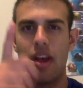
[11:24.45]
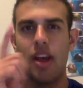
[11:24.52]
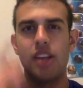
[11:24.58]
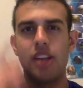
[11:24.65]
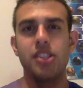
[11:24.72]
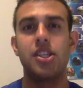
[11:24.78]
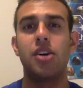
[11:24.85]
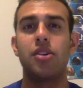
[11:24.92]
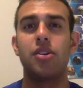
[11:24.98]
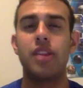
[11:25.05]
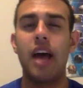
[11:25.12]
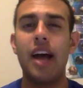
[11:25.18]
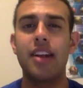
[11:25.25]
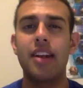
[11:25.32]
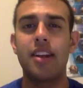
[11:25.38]
So
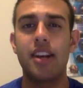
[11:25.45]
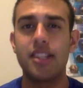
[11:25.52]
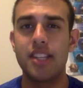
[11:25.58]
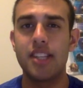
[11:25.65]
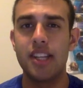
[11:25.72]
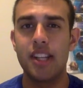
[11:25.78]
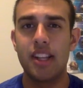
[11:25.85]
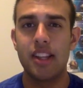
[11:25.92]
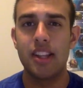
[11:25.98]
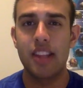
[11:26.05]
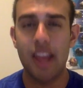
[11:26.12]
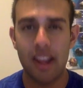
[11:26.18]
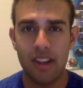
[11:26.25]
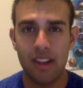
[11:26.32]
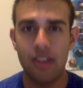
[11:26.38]
that does it.
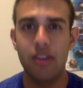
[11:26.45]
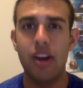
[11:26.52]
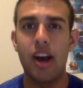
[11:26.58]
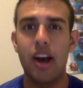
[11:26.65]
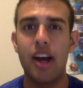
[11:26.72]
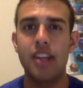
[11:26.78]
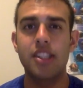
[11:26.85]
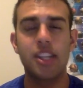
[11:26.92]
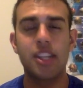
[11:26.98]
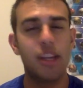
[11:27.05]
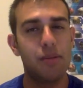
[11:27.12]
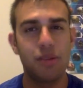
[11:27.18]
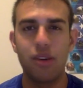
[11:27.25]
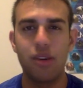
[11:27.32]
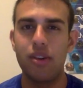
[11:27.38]
Thank you guys.
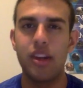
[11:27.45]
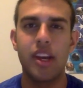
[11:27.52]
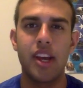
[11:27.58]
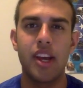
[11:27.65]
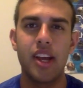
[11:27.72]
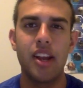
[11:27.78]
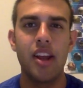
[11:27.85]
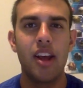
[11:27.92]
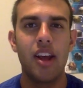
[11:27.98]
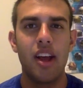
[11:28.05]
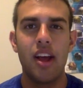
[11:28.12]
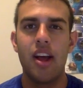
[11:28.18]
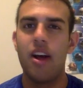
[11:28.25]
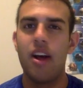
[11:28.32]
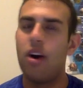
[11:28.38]
Keep tuning in.
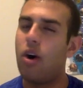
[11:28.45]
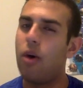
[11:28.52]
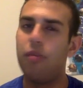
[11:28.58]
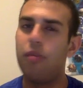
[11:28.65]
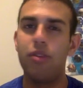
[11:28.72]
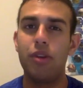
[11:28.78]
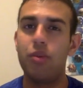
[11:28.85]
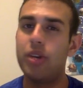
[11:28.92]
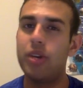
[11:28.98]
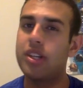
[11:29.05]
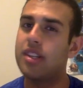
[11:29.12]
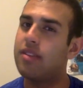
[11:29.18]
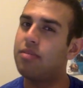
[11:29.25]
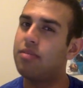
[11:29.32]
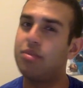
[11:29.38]
Hopefully Week
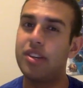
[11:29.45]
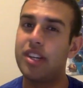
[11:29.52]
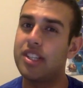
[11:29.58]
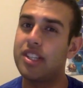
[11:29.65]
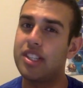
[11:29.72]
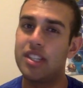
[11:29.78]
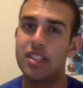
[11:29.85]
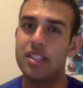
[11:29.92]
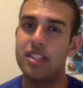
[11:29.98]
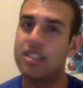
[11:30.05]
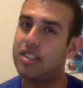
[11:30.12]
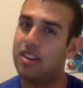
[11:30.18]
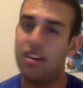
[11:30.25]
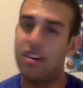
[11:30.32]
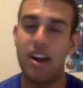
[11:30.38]
7
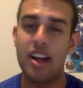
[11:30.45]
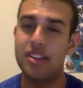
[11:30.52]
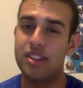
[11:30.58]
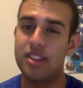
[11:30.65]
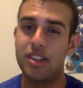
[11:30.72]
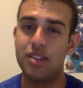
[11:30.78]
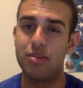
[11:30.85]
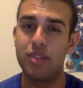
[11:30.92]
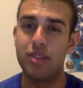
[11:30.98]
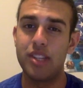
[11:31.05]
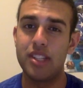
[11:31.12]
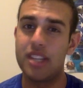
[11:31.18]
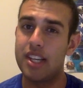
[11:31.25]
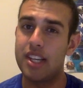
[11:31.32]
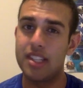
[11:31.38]
predictions are as good as Week
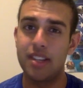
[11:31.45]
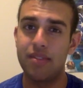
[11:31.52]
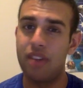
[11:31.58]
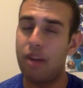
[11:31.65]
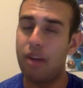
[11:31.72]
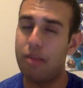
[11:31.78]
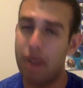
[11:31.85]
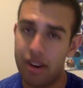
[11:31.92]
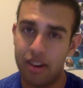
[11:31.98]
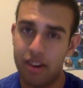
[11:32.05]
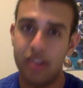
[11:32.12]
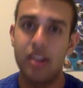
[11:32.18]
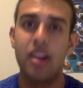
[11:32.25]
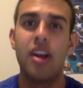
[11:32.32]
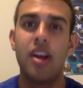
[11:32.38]
6, if not
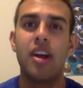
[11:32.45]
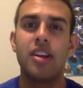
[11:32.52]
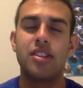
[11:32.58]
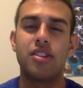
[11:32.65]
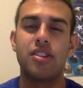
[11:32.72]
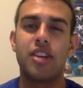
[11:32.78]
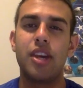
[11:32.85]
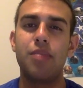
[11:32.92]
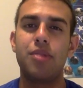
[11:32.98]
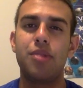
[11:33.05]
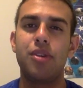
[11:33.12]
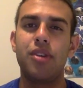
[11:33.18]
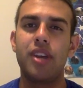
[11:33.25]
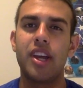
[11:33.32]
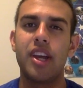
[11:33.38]
better. So keep
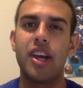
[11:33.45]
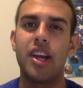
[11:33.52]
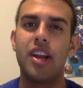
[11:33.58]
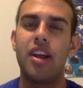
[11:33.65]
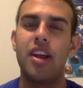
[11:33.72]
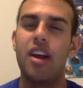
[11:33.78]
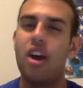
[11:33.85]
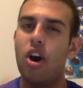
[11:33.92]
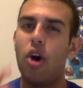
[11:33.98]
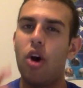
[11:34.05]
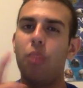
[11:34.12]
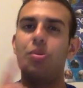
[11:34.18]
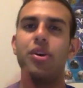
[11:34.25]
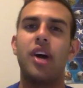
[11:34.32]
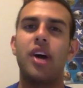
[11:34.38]
tuning in.
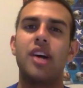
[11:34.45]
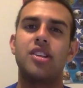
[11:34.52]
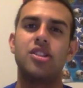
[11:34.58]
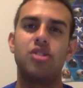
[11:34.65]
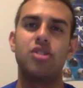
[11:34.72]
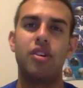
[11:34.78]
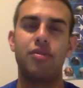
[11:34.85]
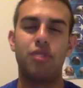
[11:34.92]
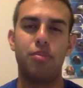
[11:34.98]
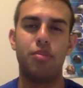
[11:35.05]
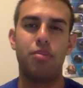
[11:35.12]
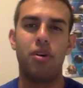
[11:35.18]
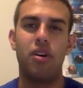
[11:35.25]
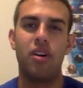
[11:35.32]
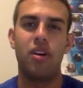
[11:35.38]
Hope you guys enjoy
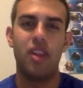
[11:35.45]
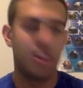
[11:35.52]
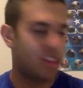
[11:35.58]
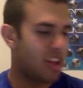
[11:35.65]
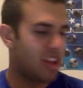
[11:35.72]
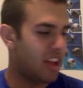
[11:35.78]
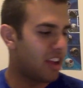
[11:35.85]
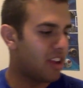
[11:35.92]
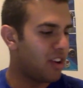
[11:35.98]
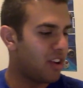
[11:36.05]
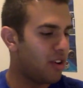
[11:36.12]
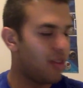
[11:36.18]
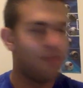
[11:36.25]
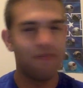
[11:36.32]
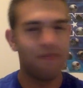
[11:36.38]
football. Thank
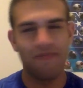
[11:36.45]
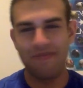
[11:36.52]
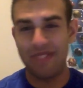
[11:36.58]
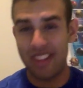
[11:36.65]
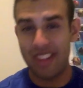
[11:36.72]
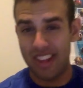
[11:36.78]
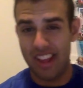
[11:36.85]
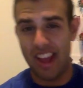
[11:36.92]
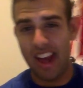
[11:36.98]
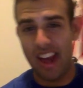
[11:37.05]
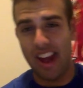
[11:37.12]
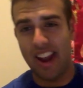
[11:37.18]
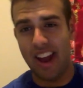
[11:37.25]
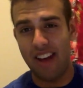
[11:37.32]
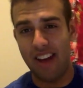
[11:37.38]
you,
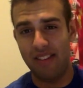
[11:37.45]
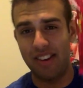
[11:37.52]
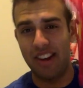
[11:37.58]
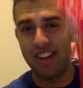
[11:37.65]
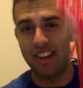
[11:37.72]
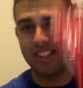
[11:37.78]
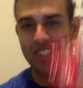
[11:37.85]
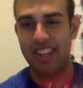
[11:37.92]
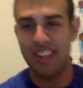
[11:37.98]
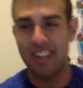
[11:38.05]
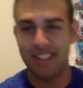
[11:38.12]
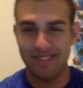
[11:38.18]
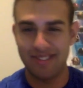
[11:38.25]
and have a nice day.